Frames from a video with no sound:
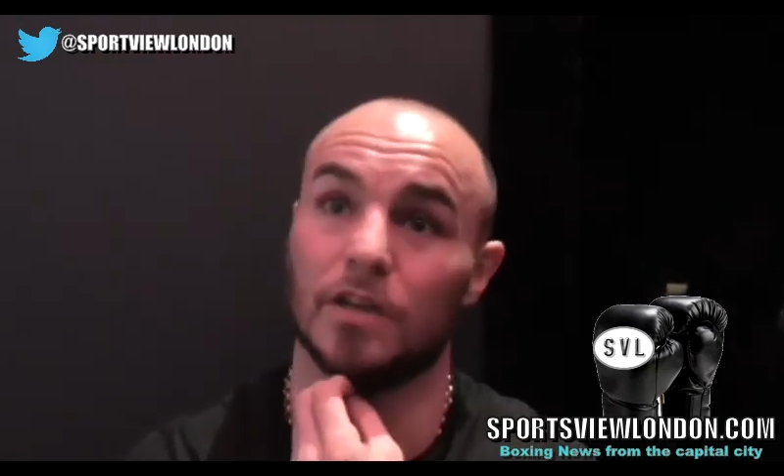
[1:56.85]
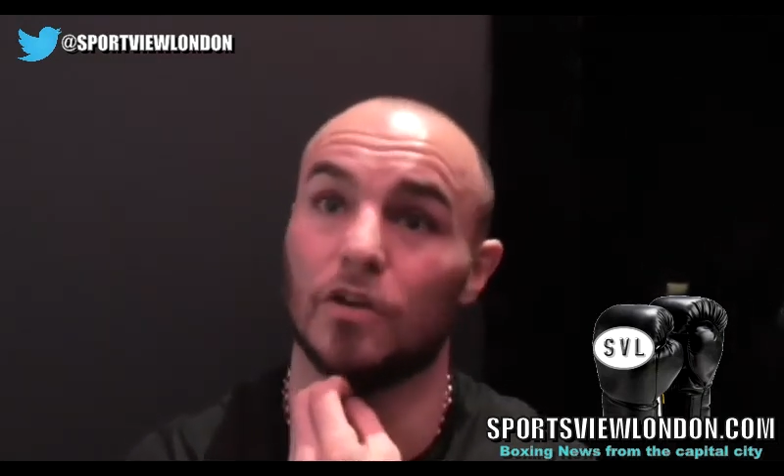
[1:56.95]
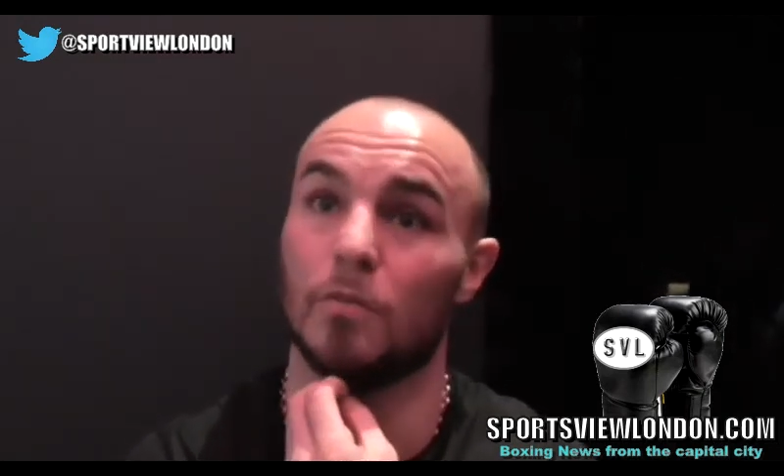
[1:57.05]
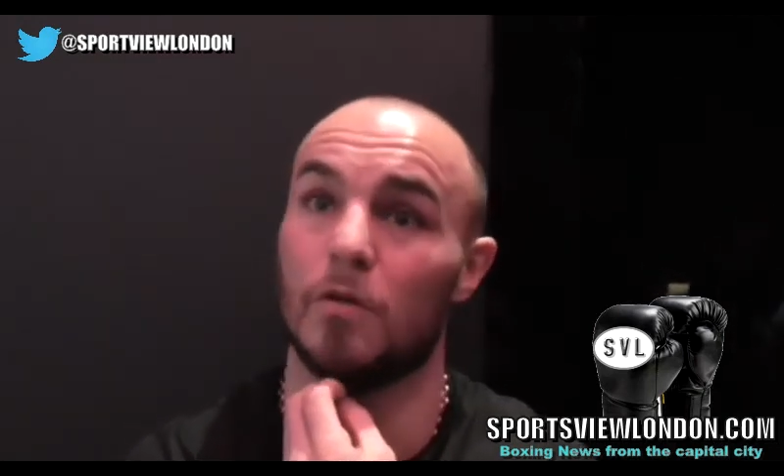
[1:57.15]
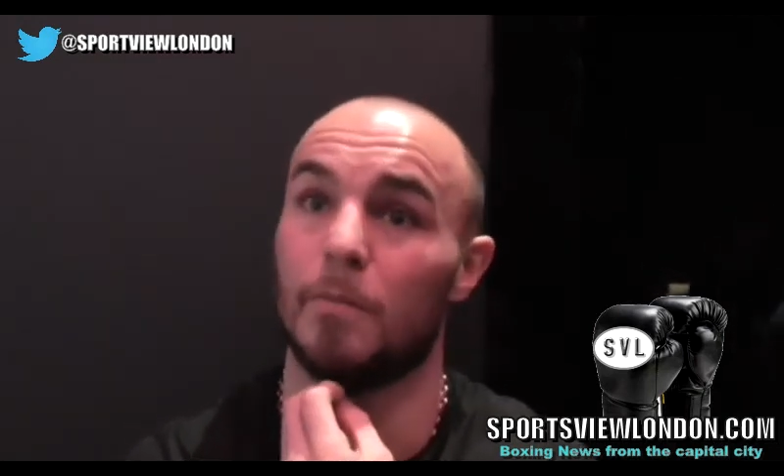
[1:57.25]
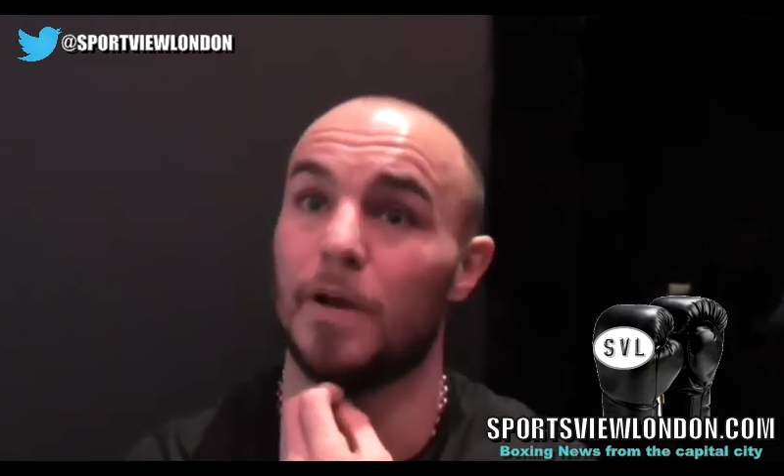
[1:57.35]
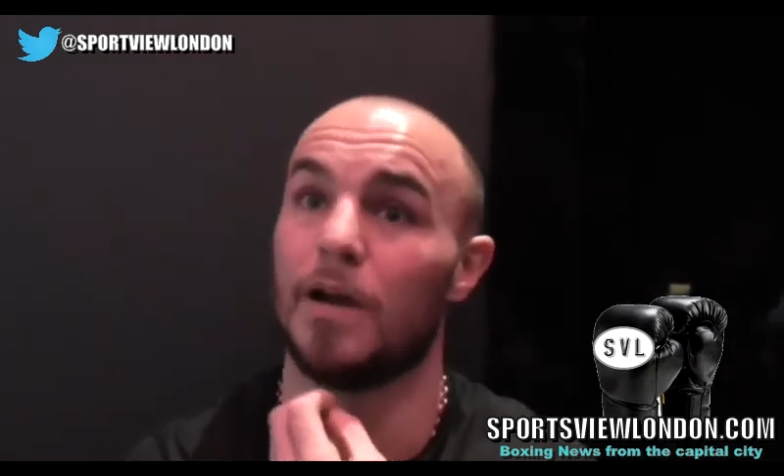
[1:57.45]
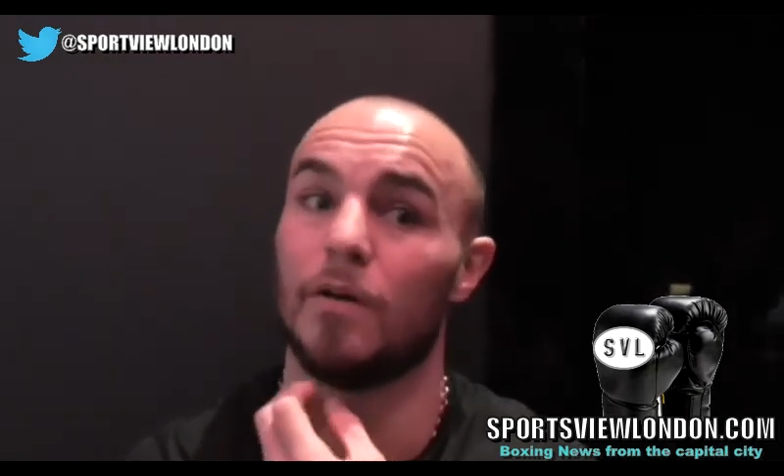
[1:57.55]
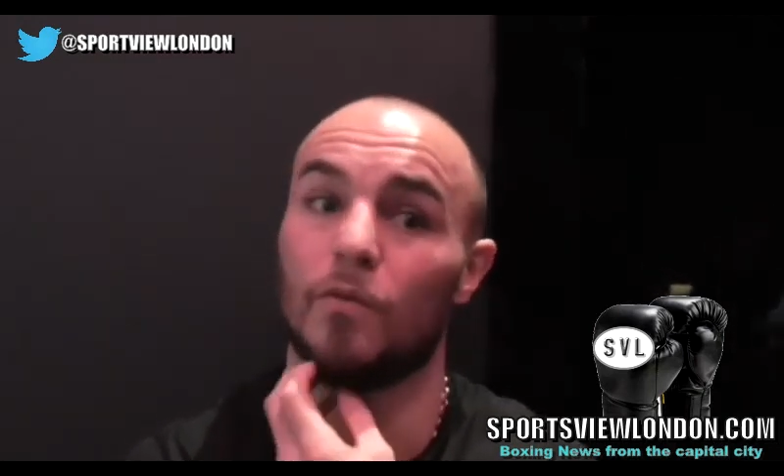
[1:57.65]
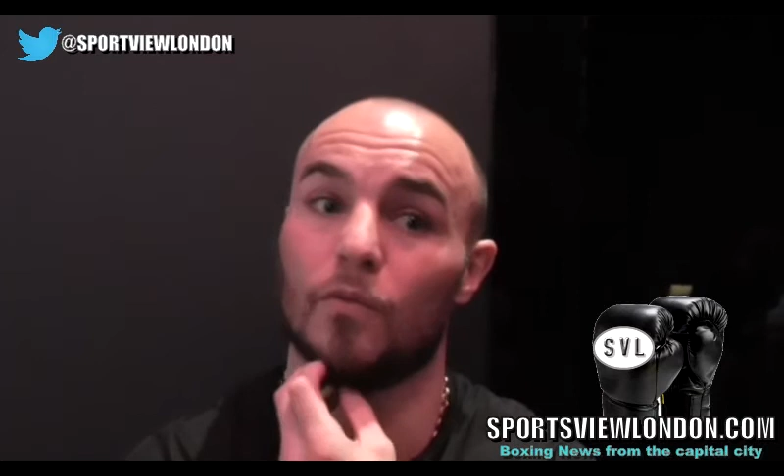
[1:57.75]
a lot more
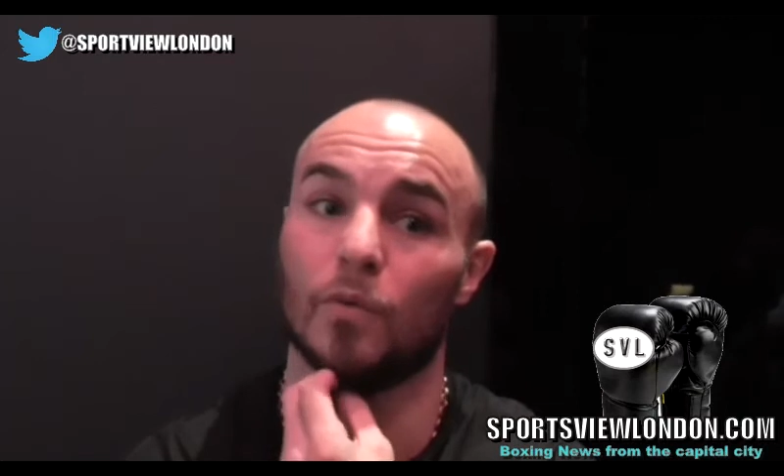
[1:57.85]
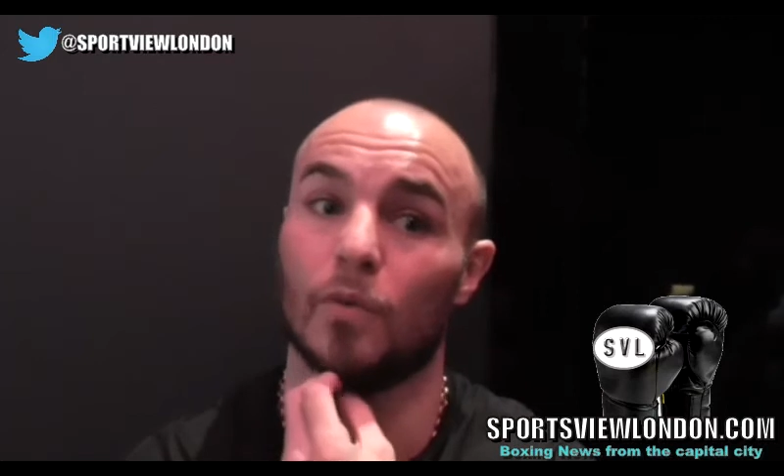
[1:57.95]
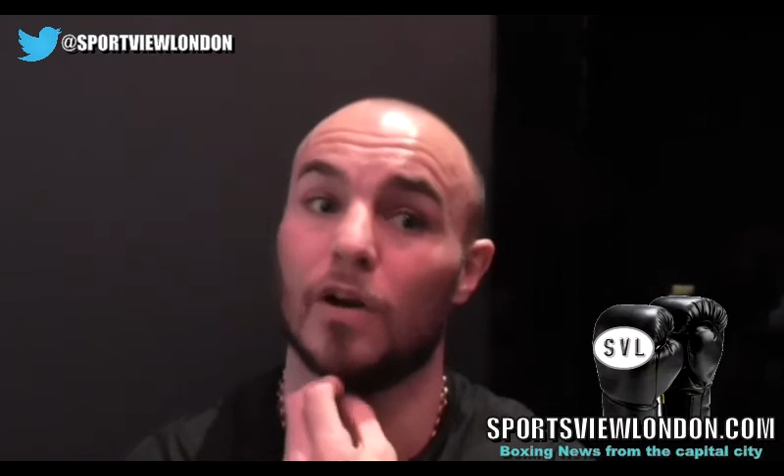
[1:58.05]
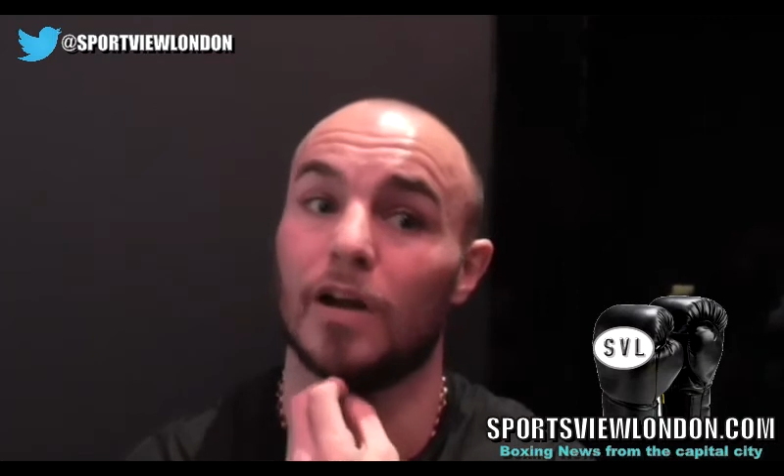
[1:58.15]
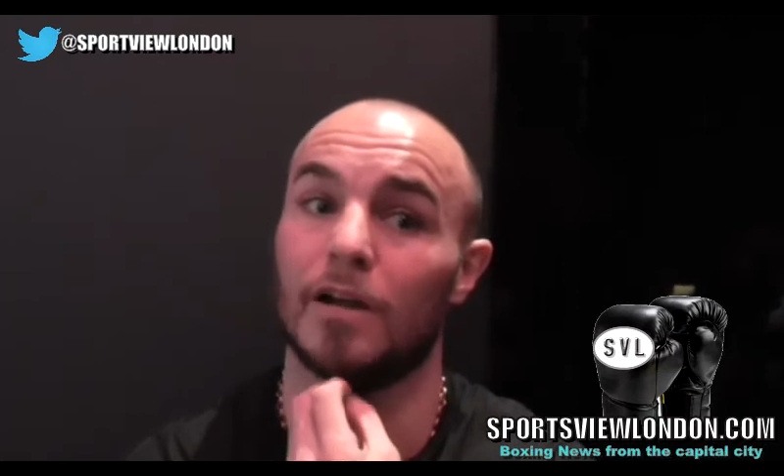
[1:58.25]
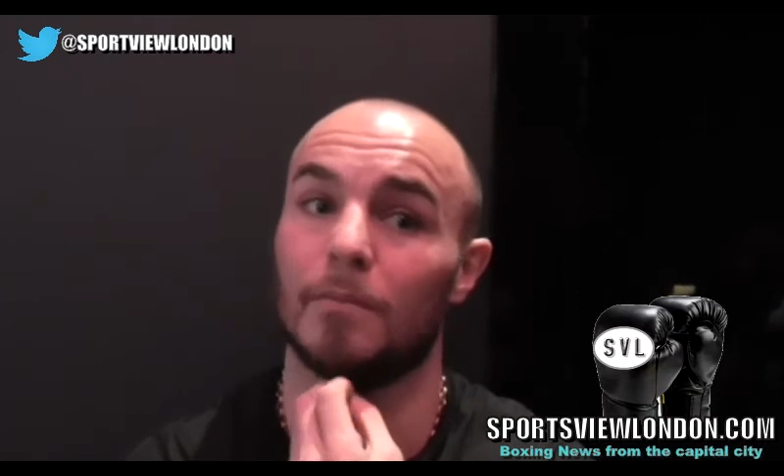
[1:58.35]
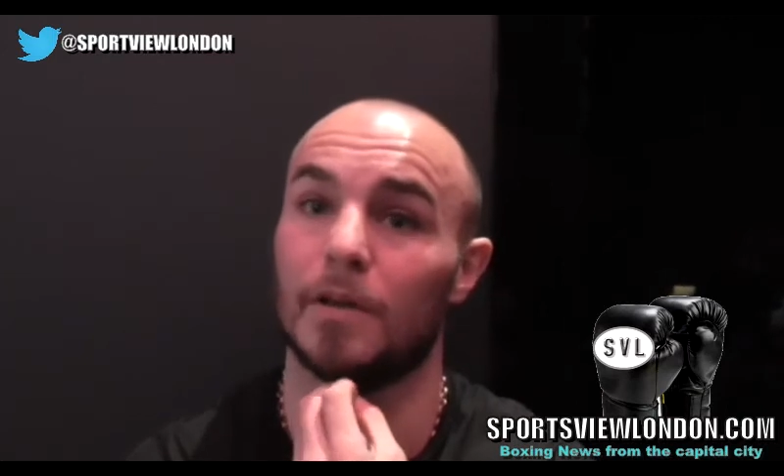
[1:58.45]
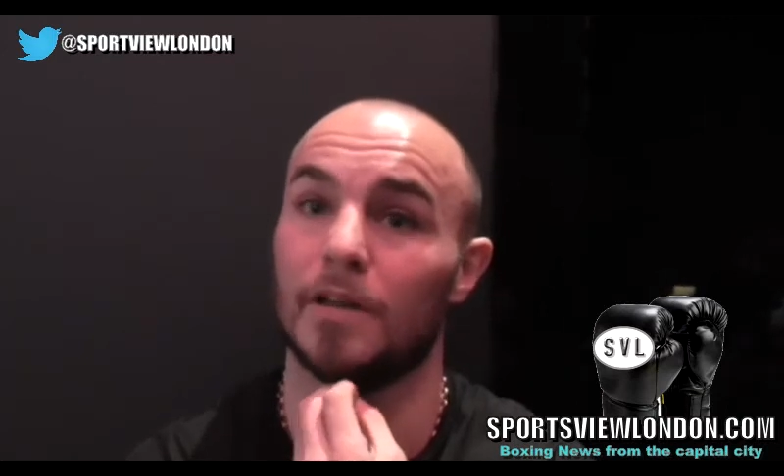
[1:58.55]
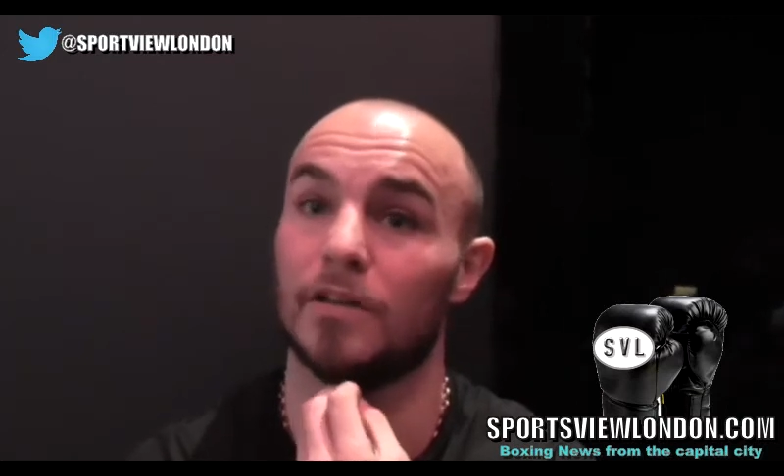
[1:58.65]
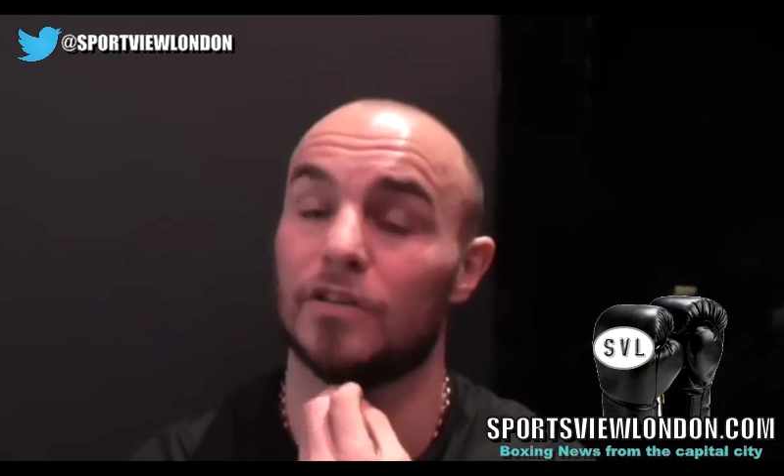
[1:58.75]
better the way I am,
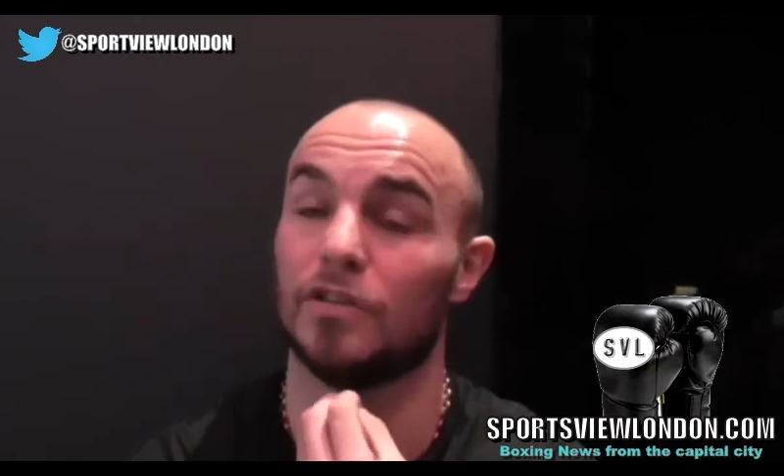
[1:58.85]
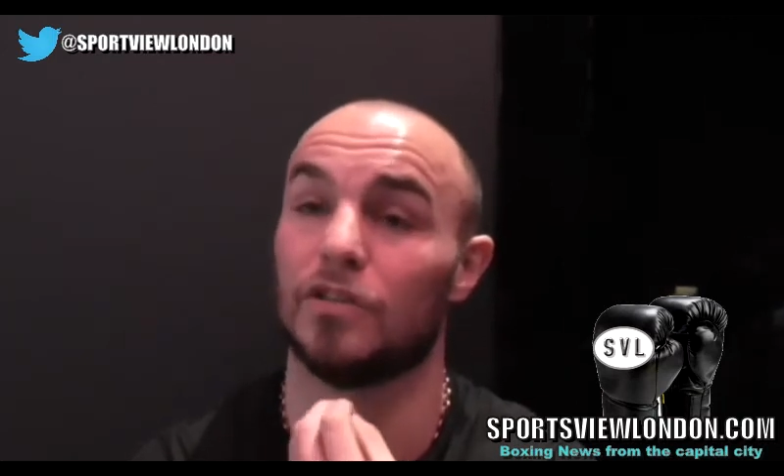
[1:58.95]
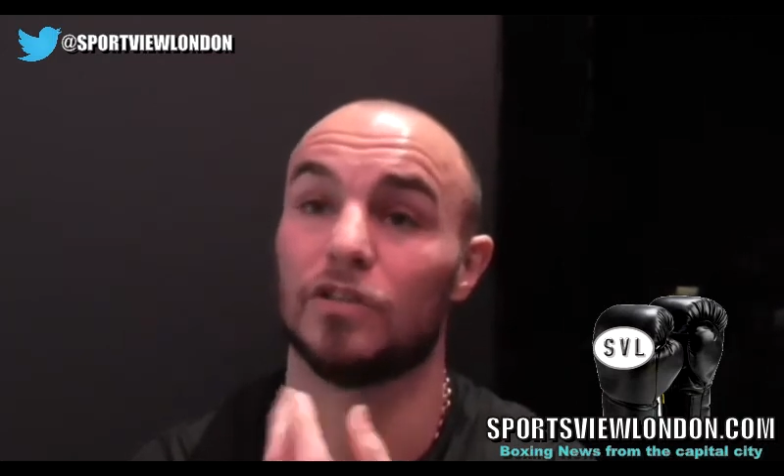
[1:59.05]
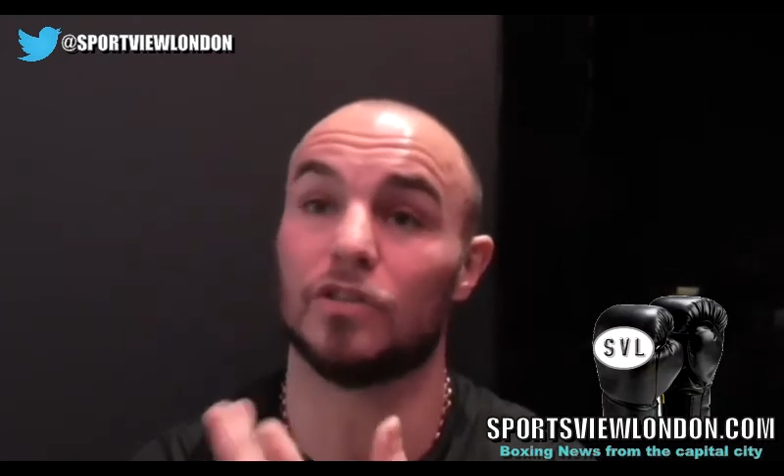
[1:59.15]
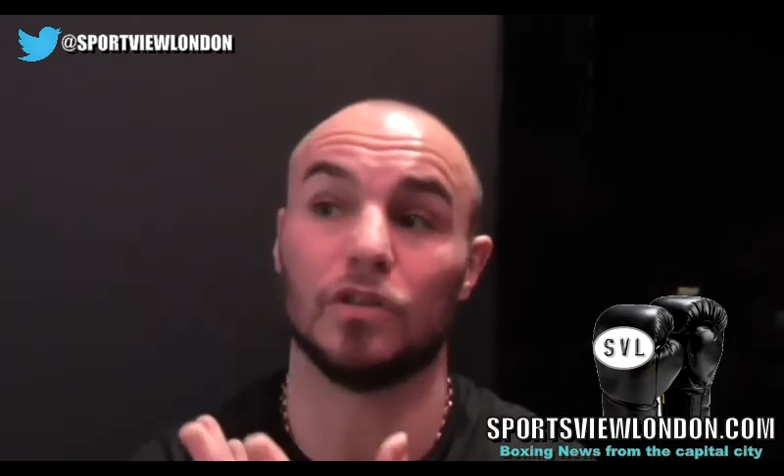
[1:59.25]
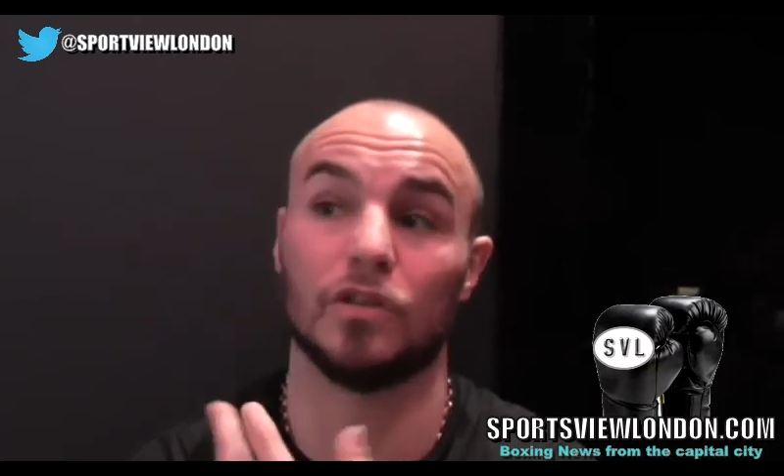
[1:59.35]
and just,